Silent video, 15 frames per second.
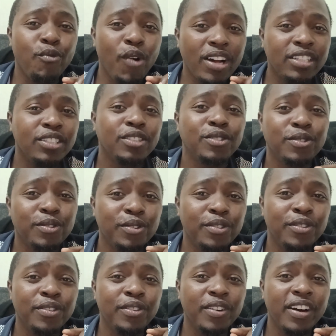want to
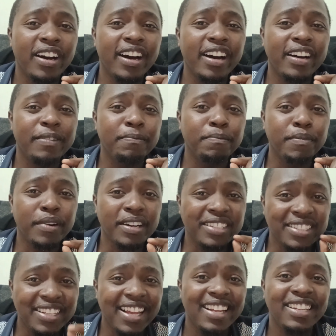
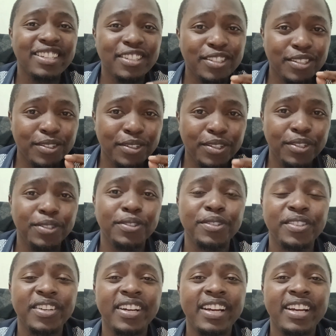present to you